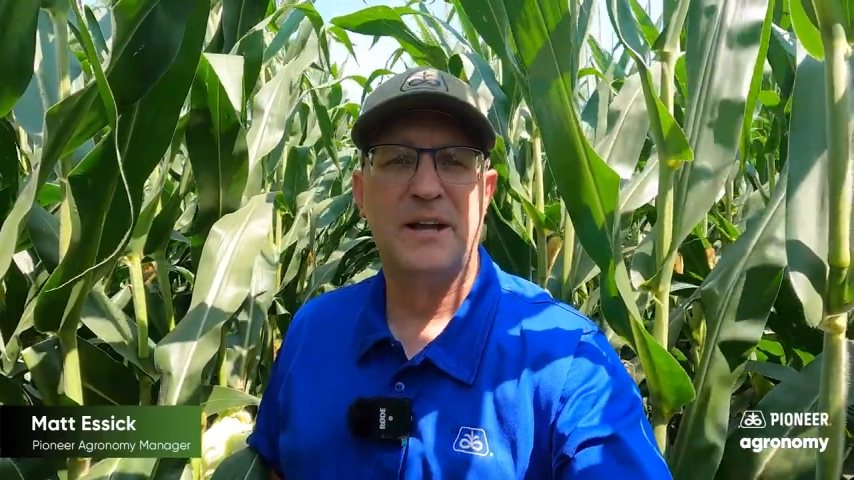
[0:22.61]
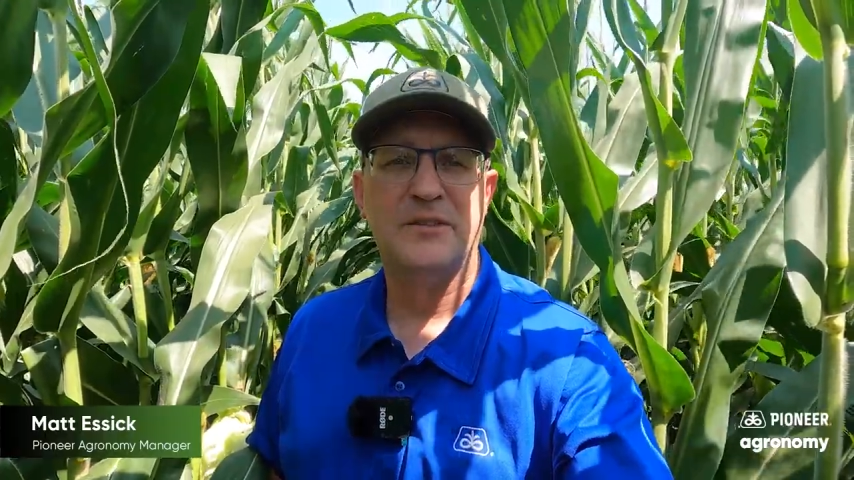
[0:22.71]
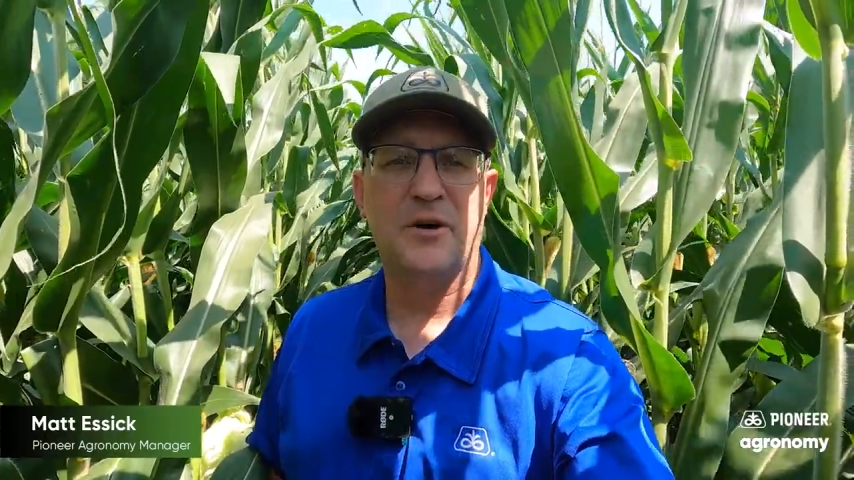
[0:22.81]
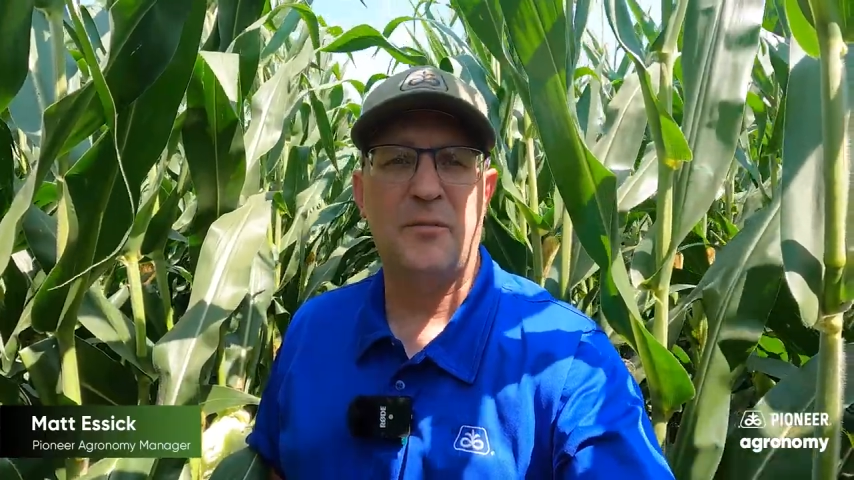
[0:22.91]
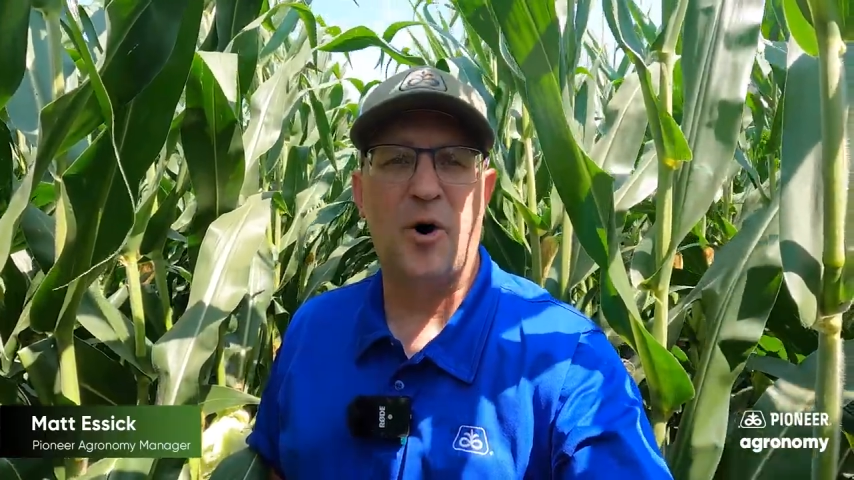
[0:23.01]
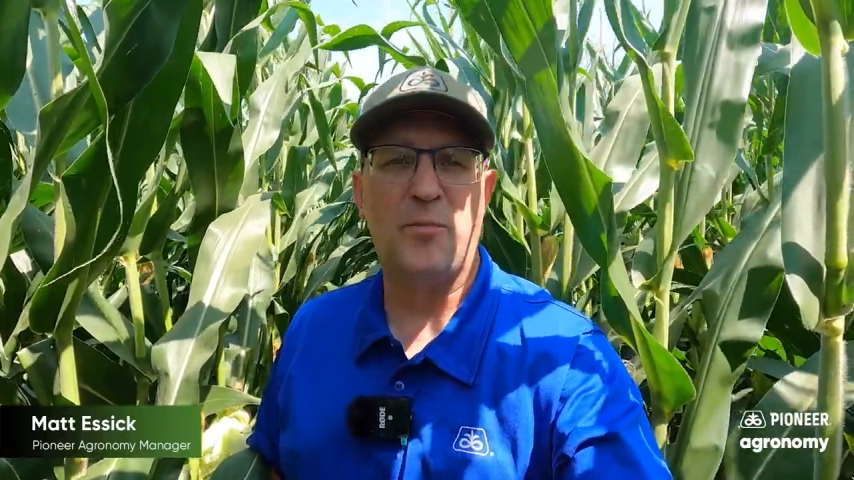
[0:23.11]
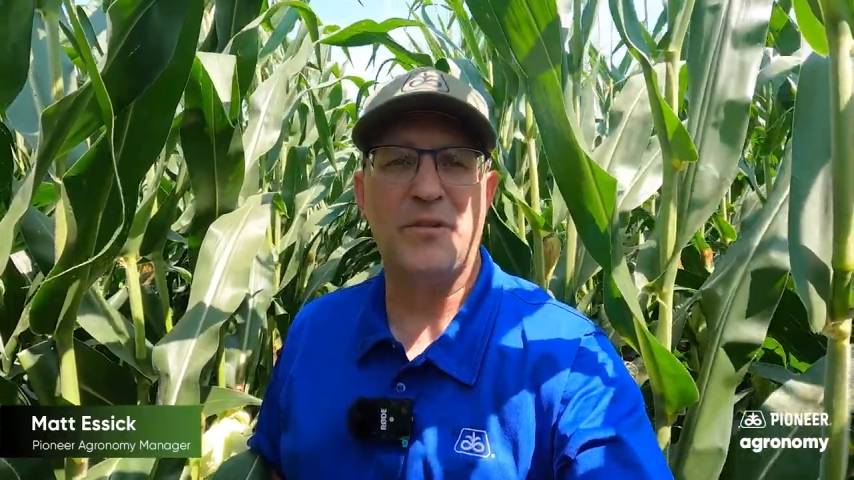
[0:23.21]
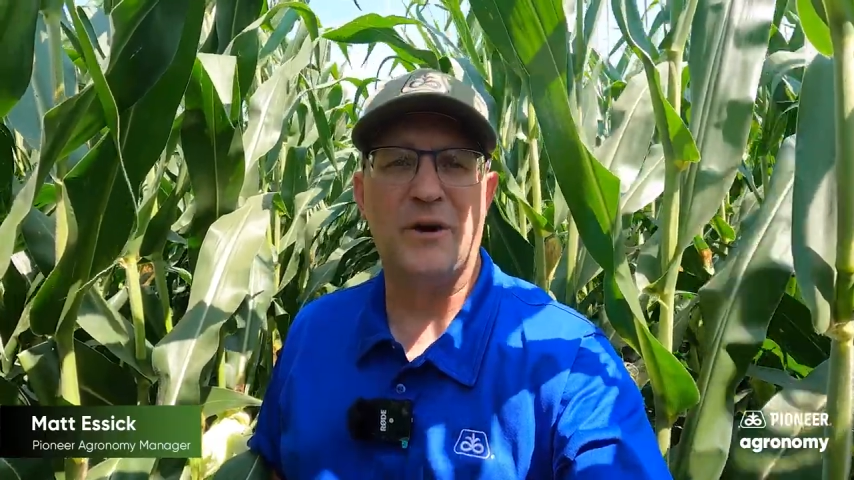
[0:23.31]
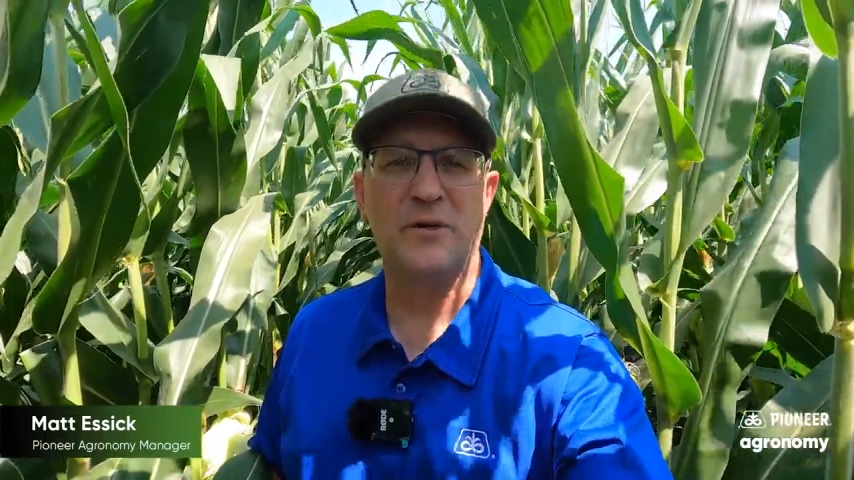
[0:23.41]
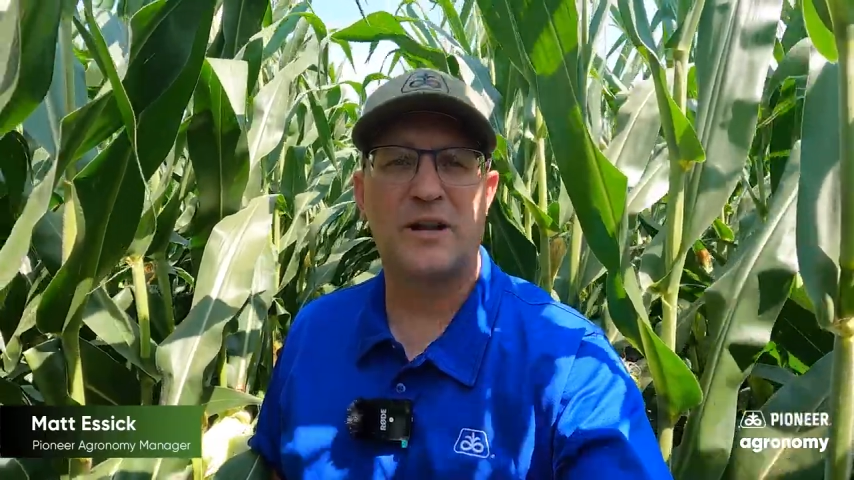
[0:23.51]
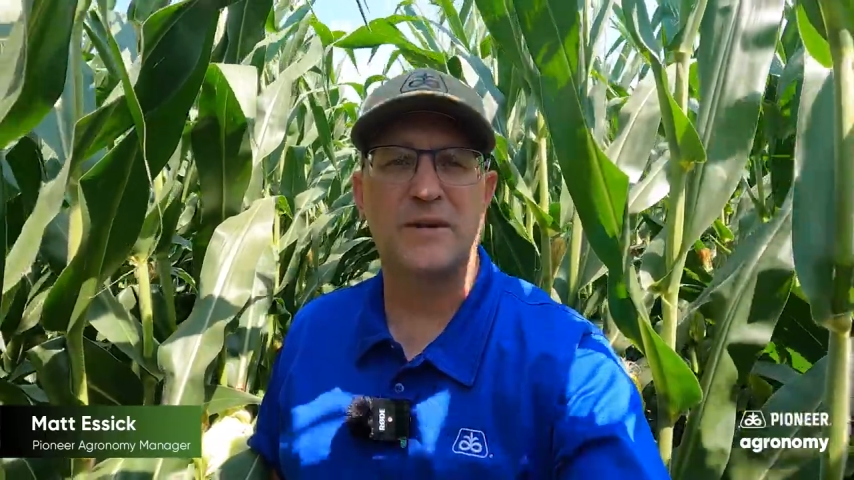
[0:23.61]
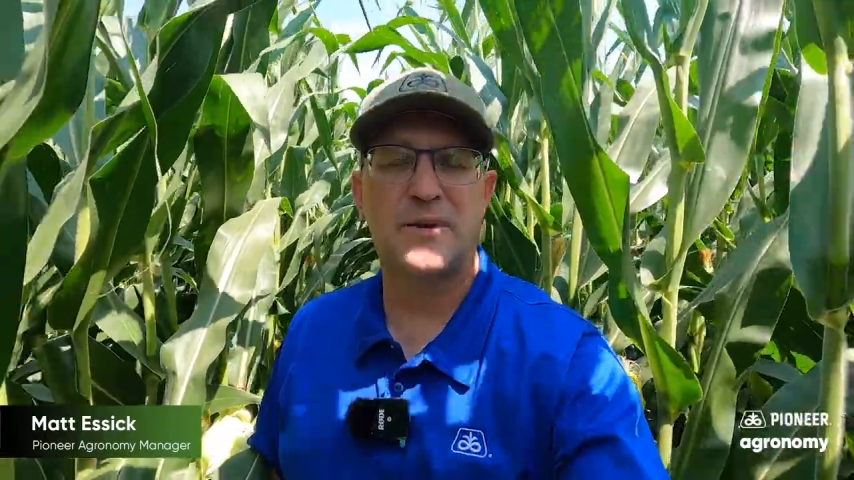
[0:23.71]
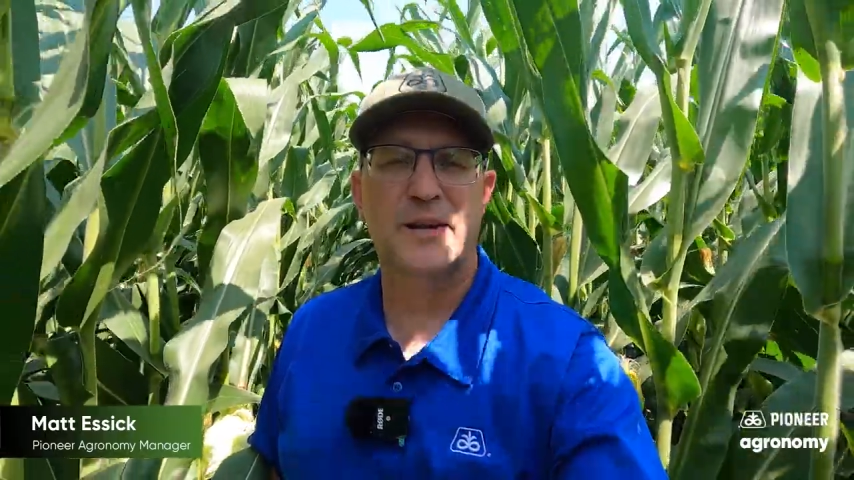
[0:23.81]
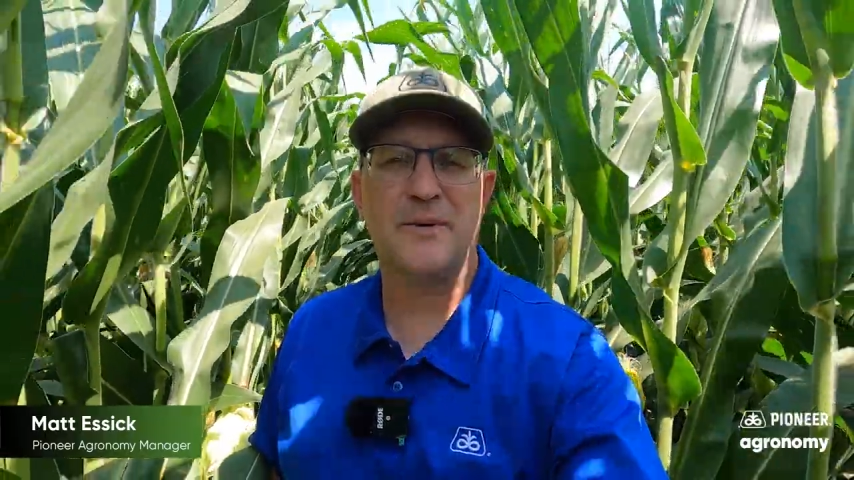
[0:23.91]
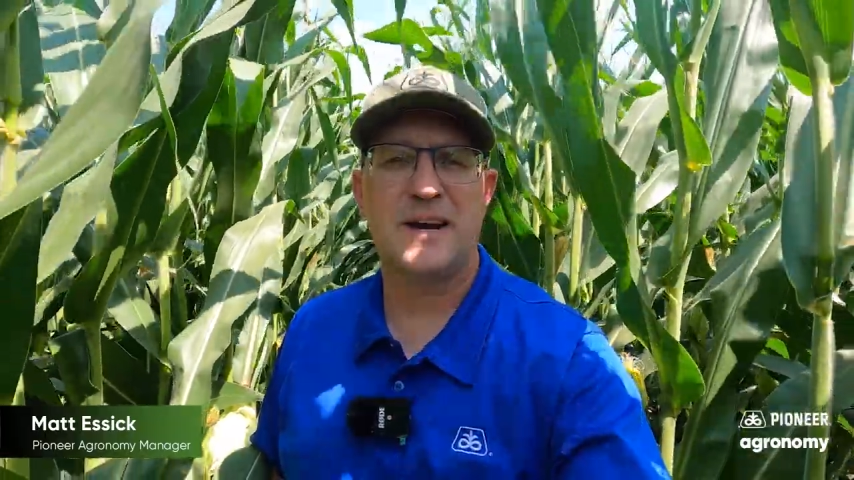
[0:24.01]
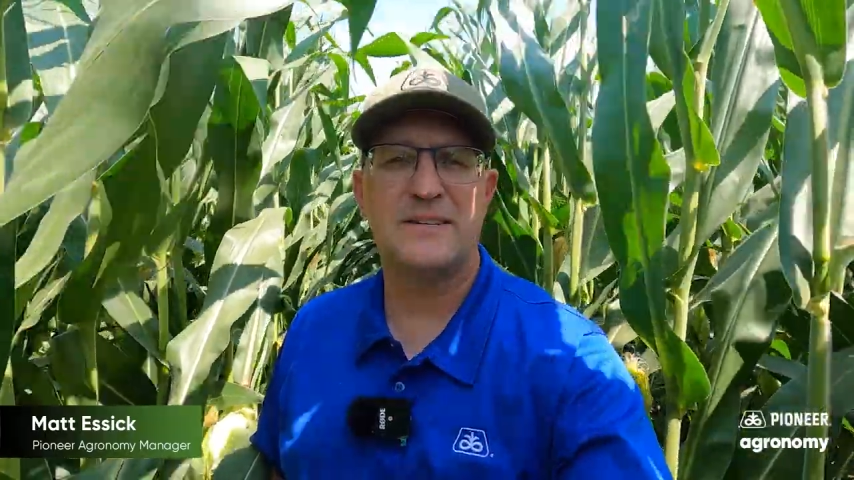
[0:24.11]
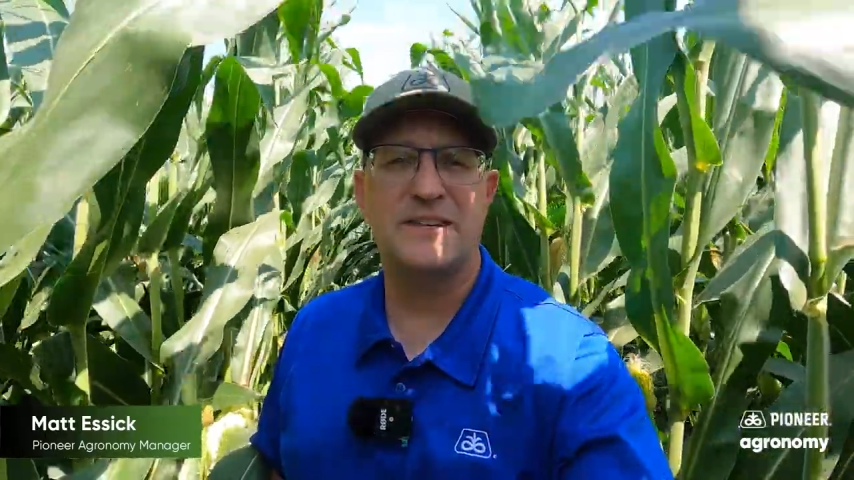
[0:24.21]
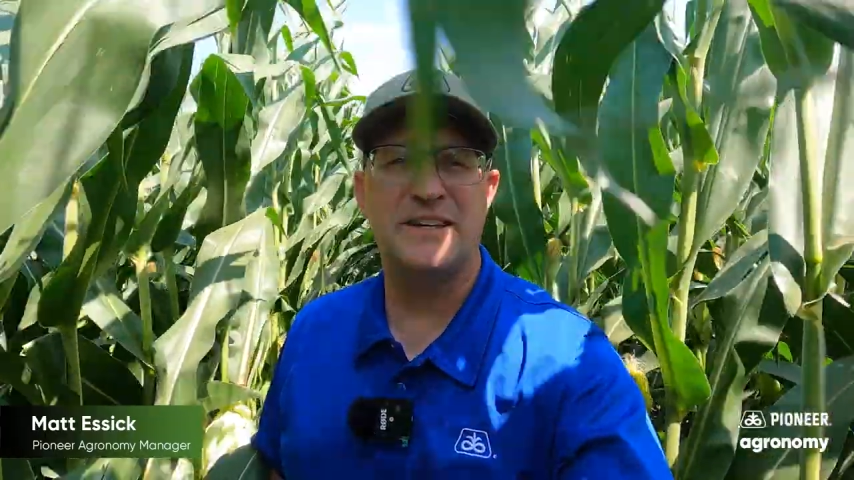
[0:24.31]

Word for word: so I'm hoping that we can minimize